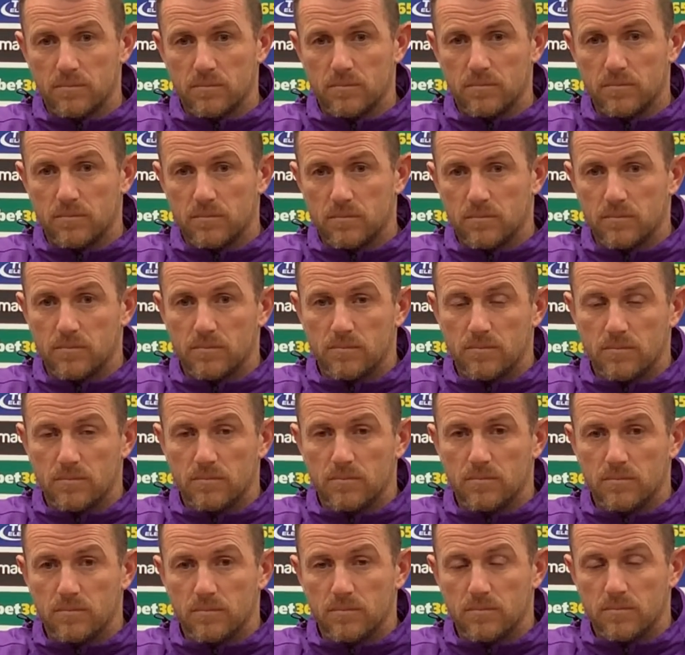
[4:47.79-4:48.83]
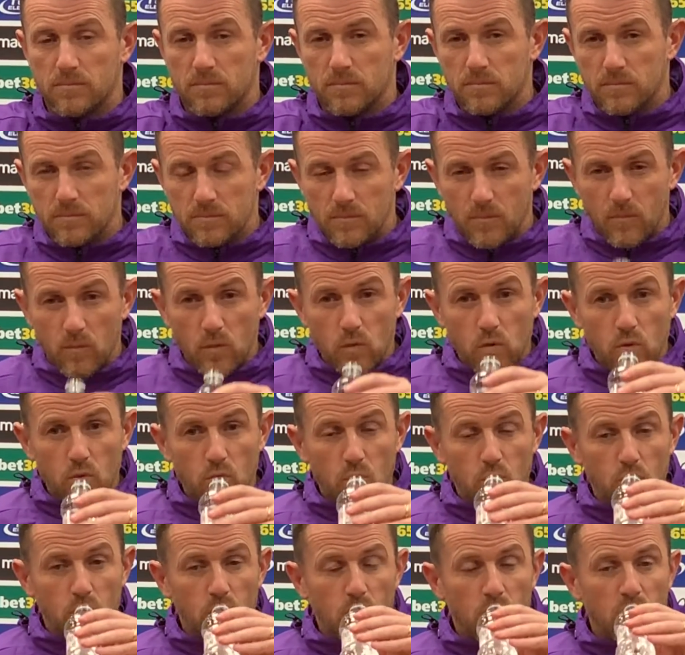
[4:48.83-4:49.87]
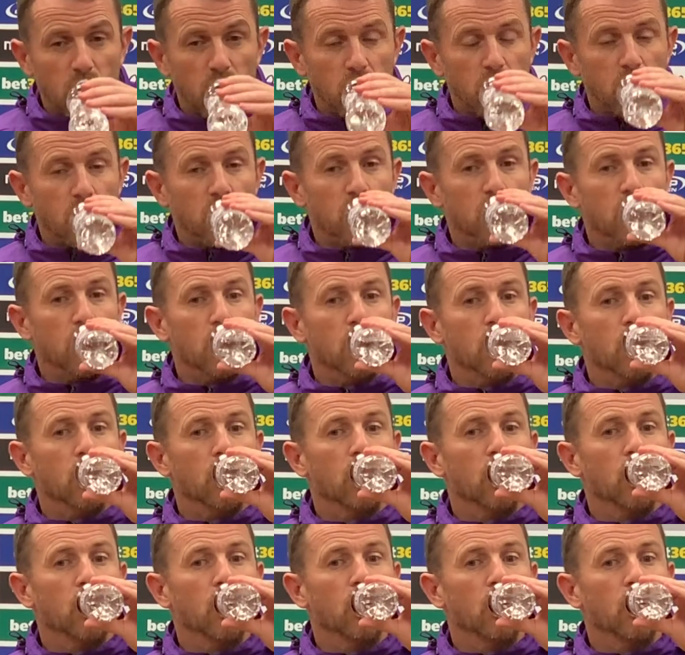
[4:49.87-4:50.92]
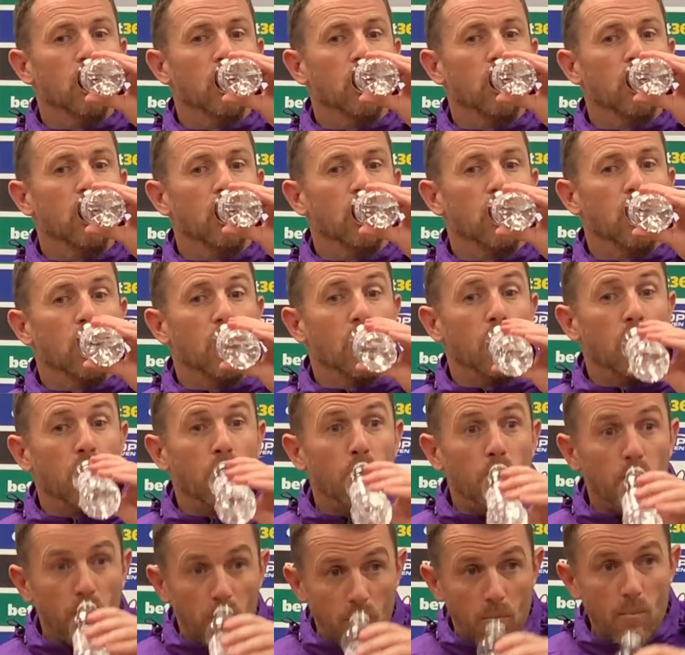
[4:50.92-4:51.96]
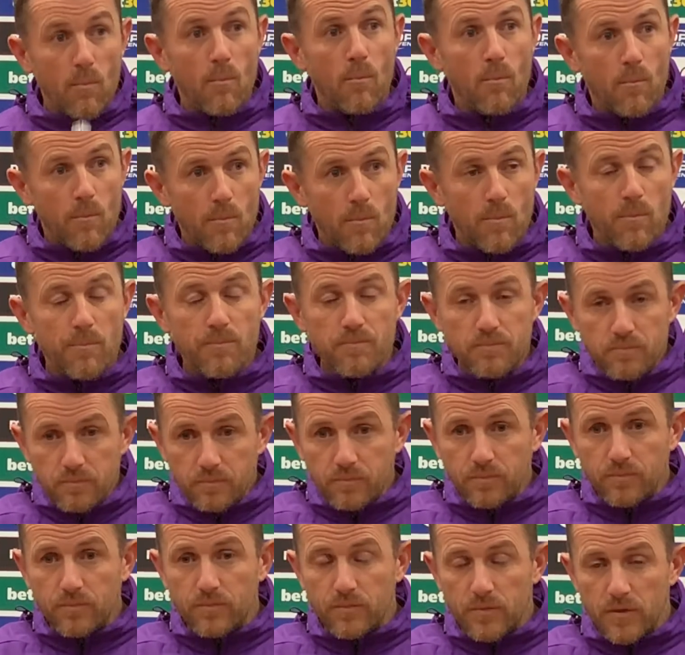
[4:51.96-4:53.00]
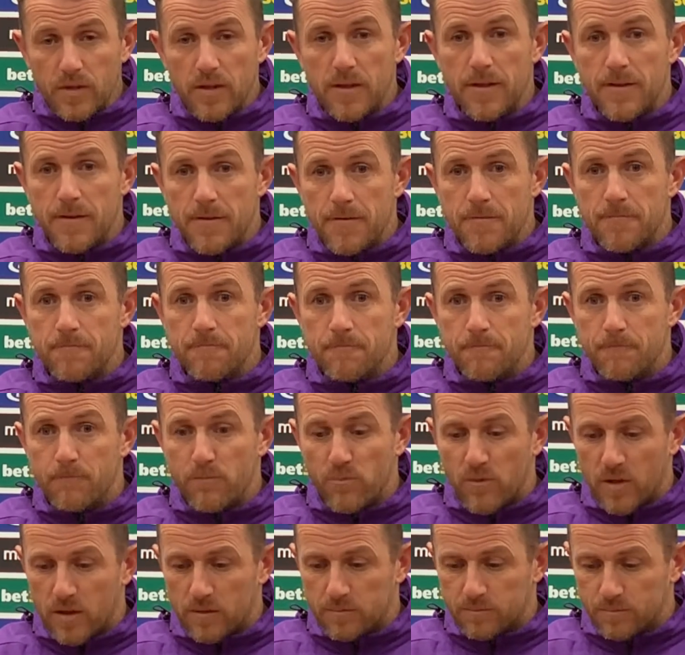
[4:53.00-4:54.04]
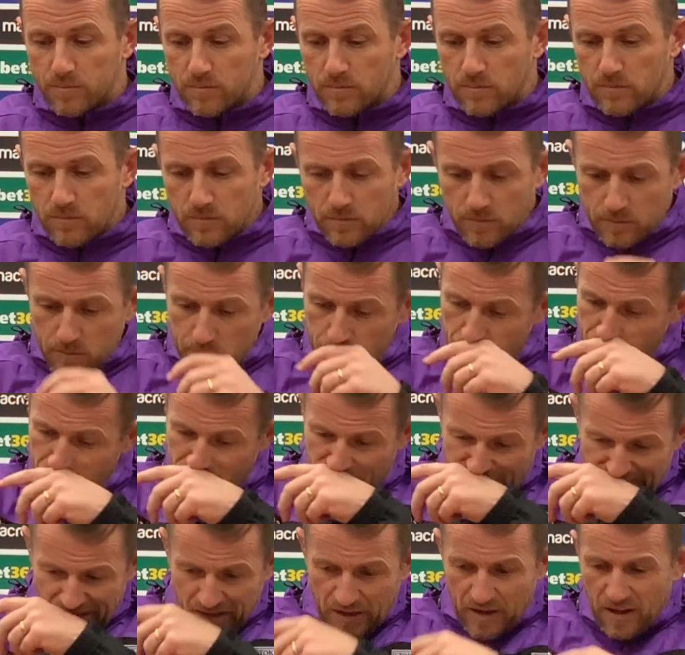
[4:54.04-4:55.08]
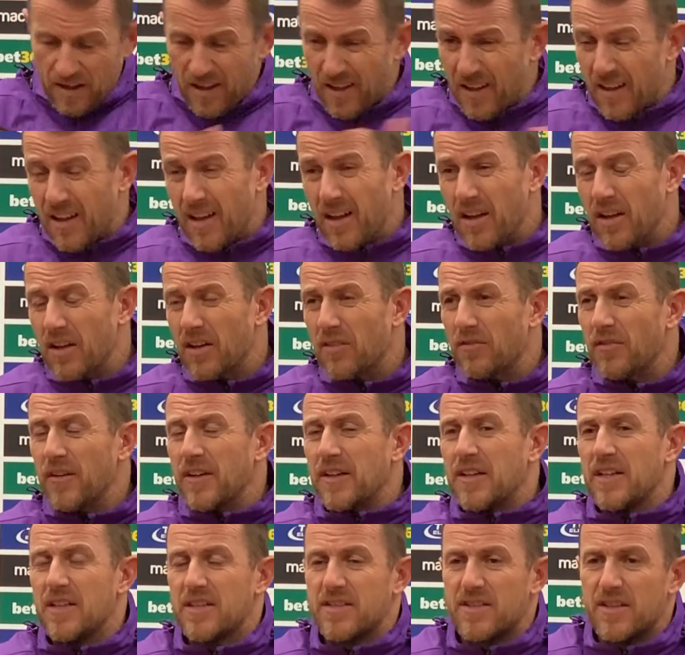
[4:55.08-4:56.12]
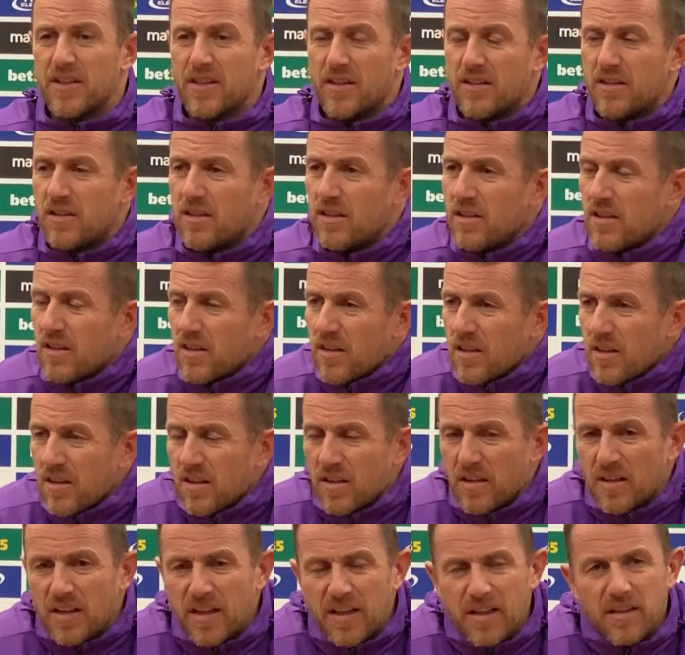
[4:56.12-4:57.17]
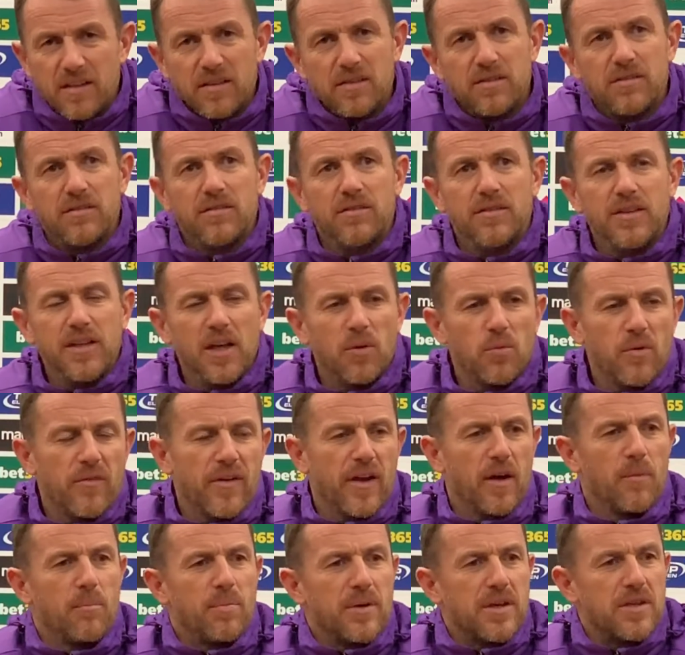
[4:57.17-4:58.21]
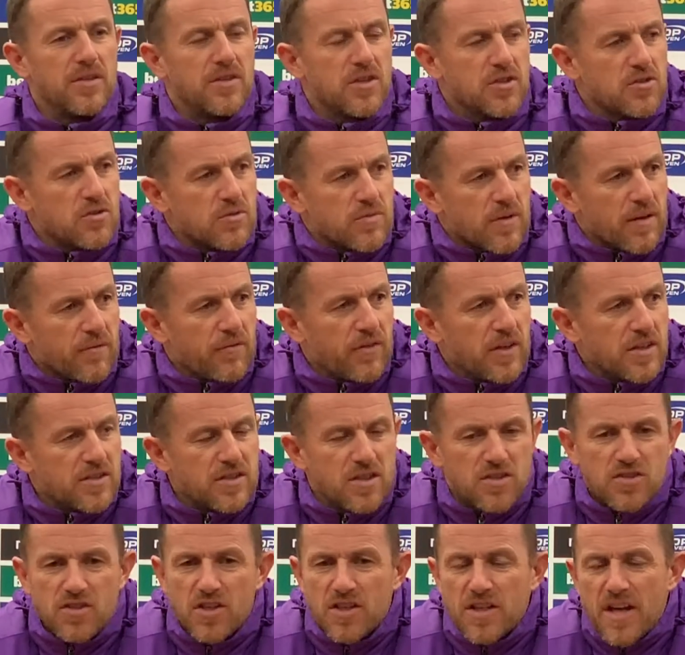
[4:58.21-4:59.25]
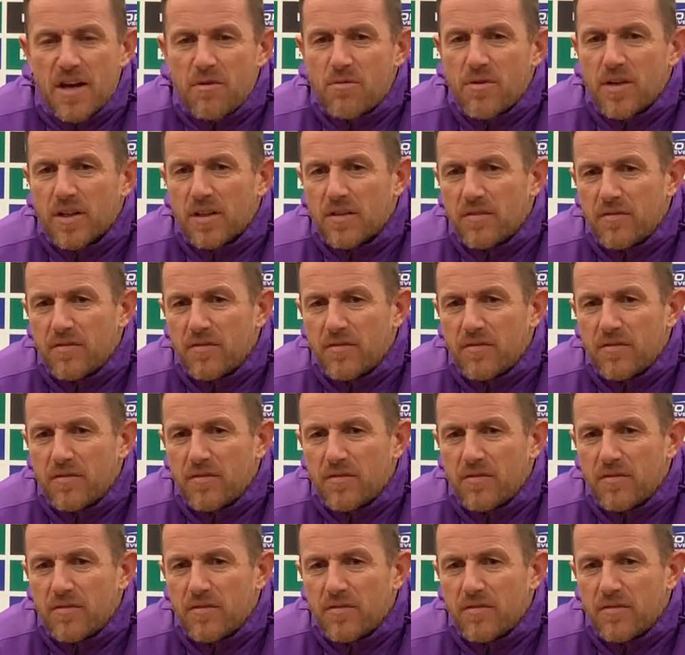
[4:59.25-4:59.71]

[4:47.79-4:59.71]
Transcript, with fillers: you're dependent a great deal at the moment on the midfield players getting forward to help. Do you have any comments to, to make to the fans on that? I, I think it's a, it, you know, without being disrespectful, it's a generic